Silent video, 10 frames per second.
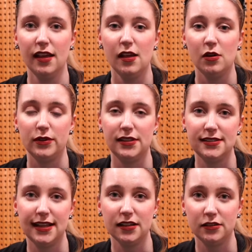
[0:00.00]
With the
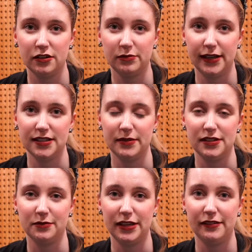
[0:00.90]
second lot of
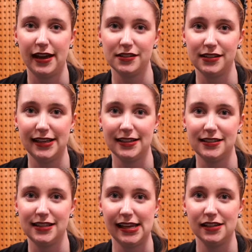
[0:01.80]
placements where you actually get
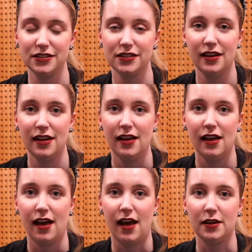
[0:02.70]
to teach,
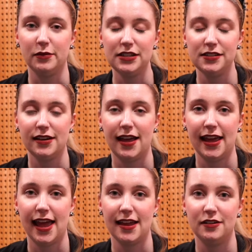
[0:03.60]
I wish that
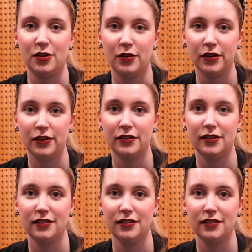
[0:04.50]
I had known